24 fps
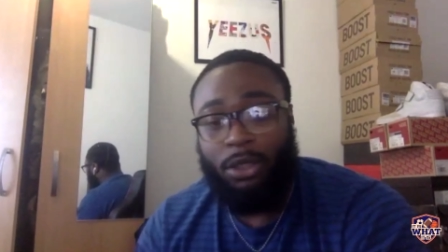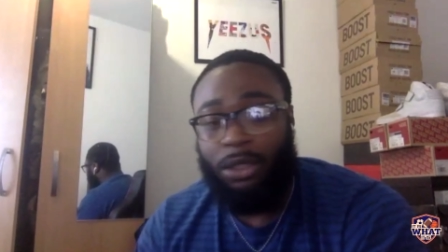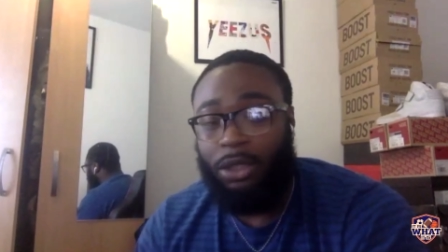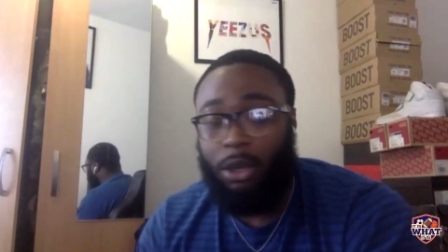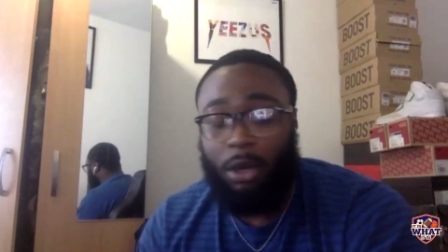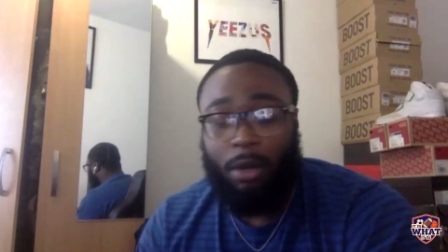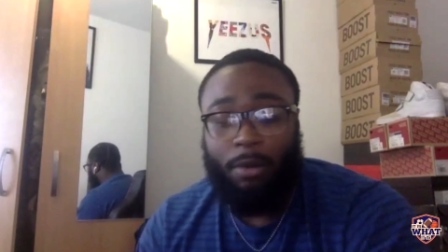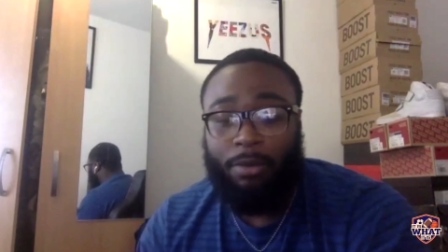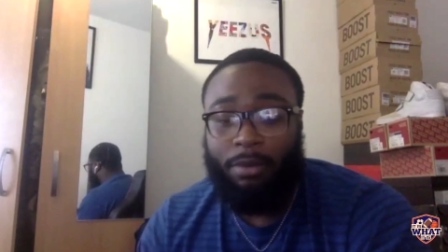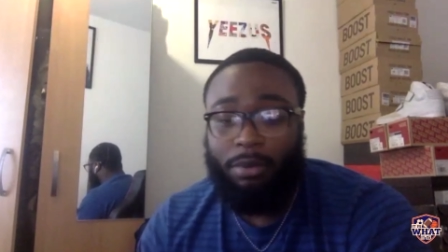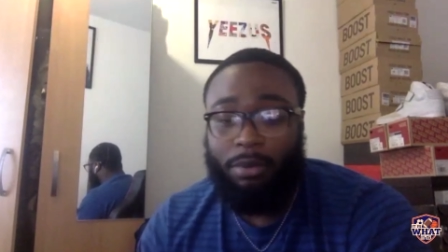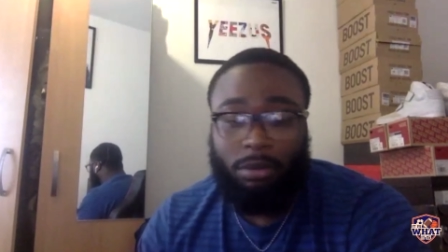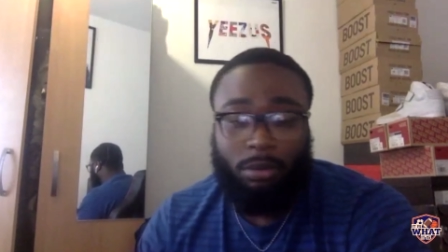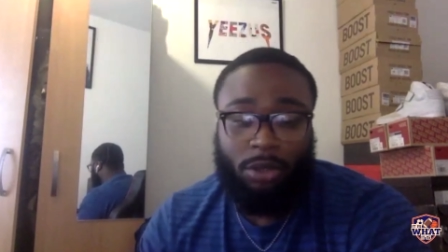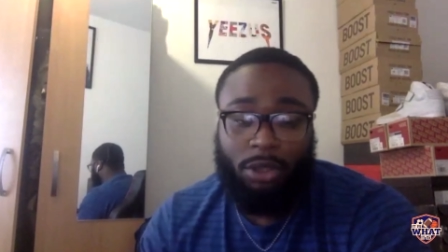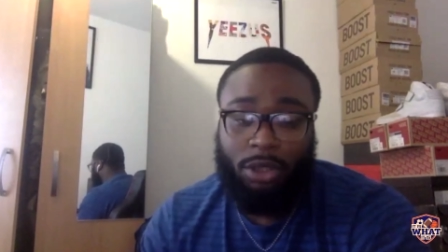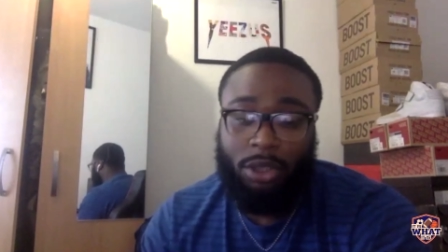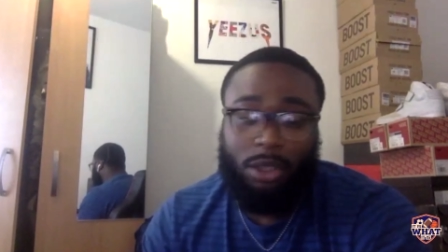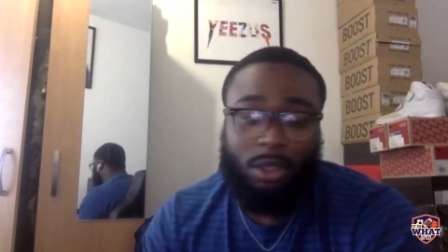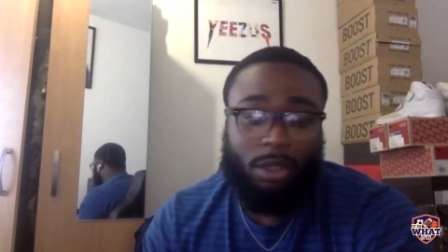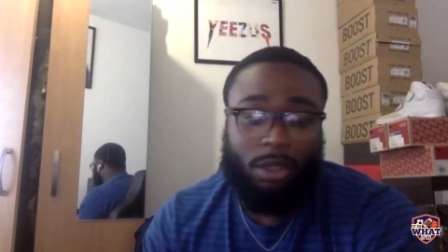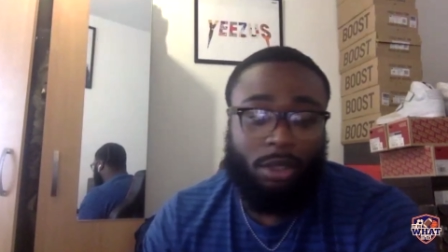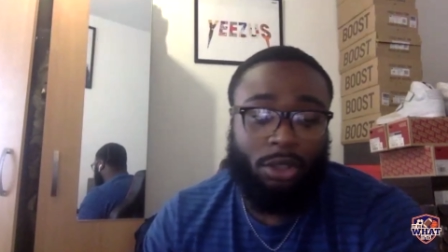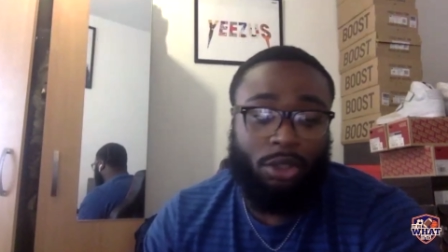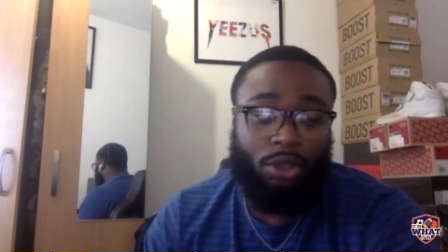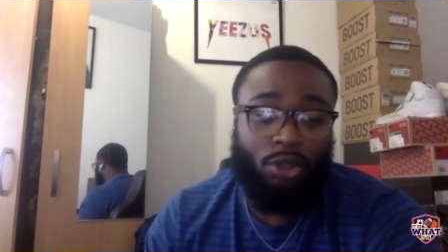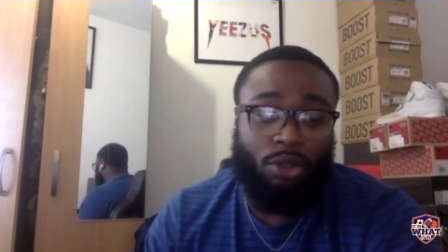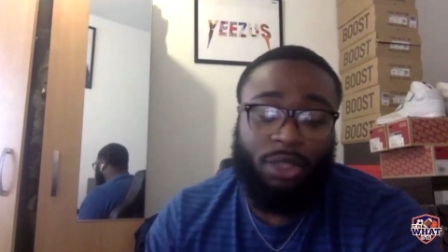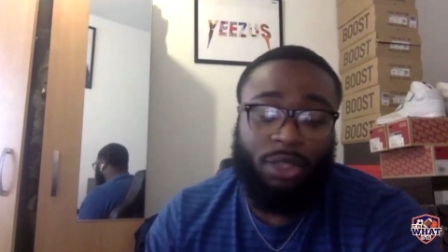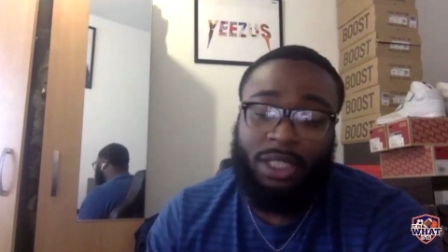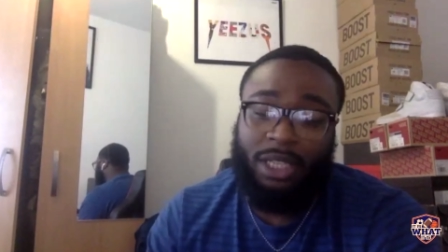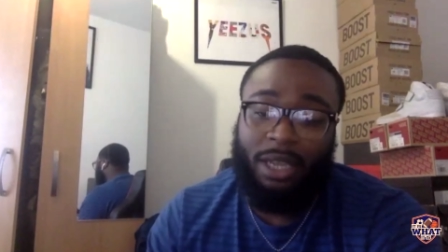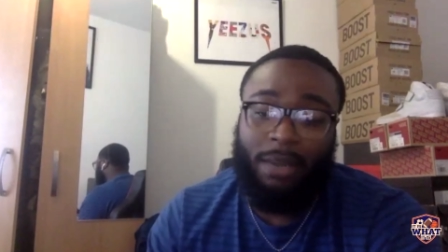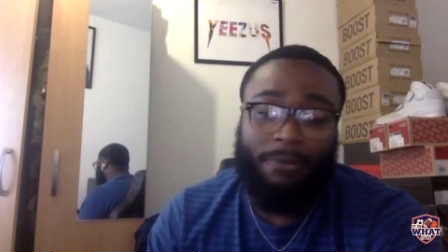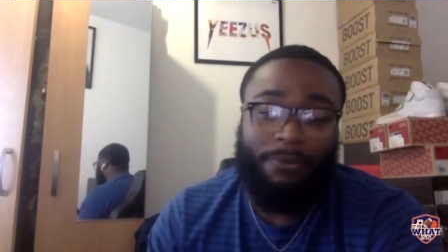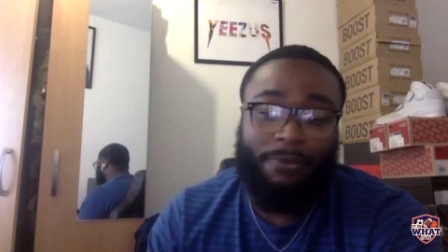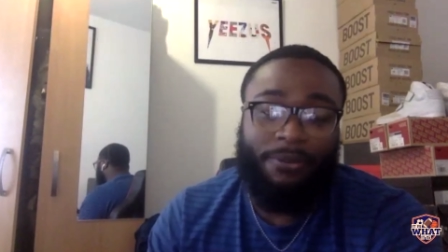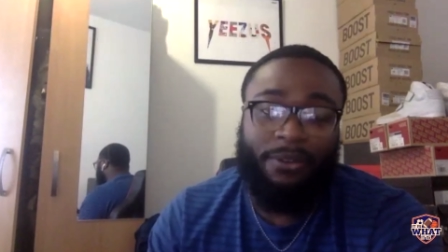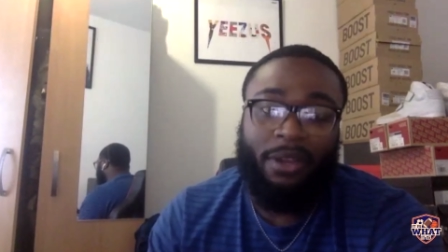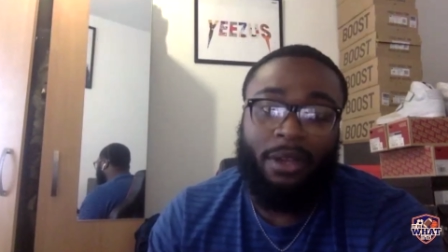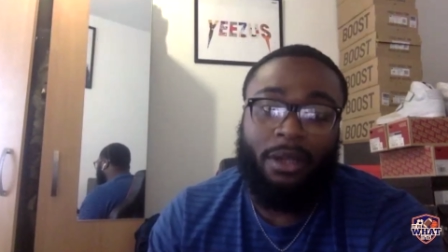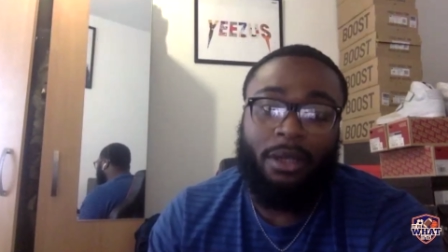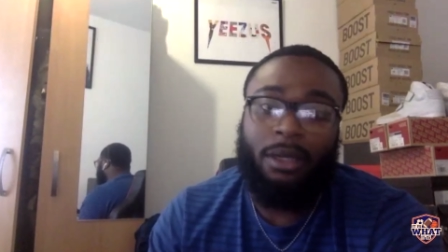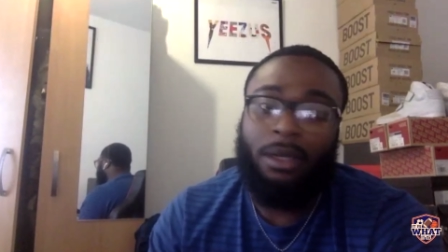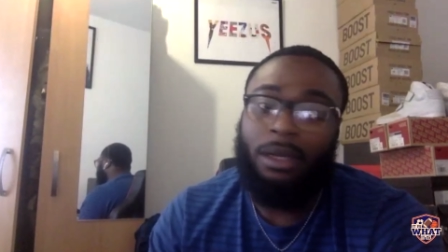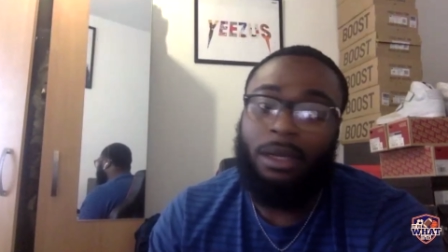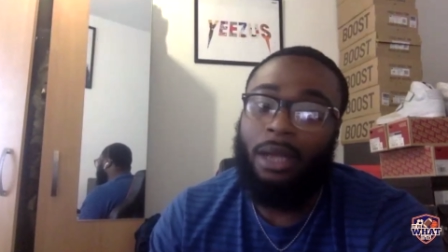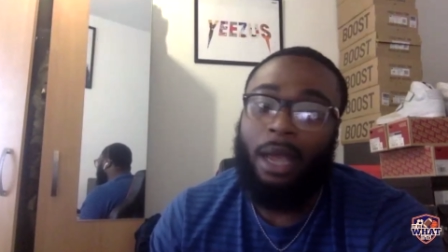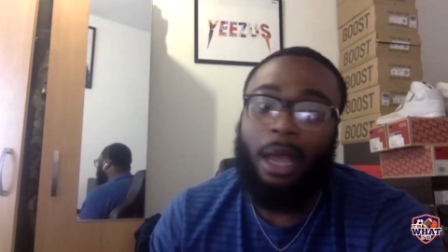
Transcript: got just do the same thing.